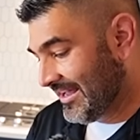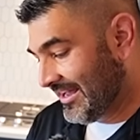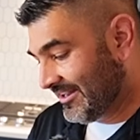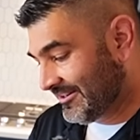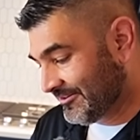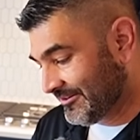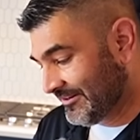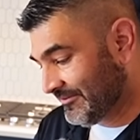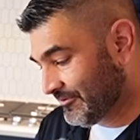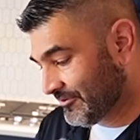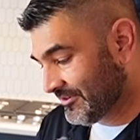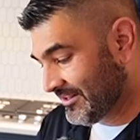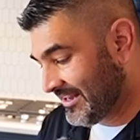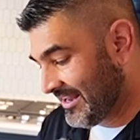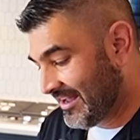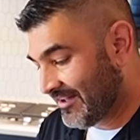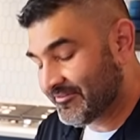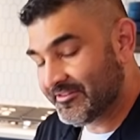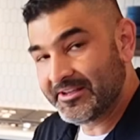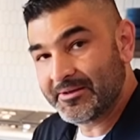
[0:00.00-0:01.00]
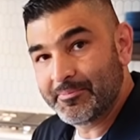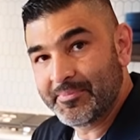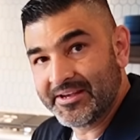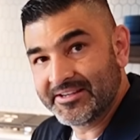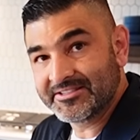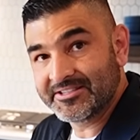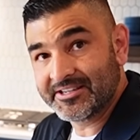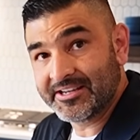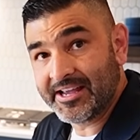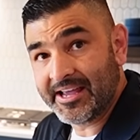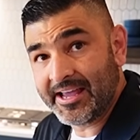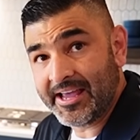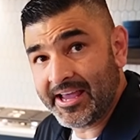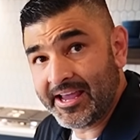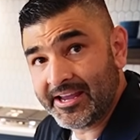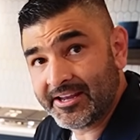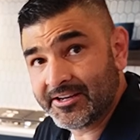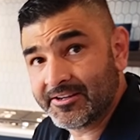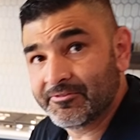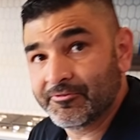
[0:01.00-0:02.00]
However, they have the amazing
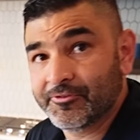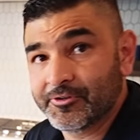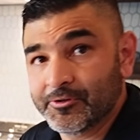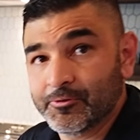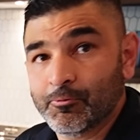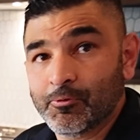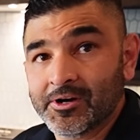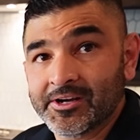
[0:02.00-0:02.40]
80 foot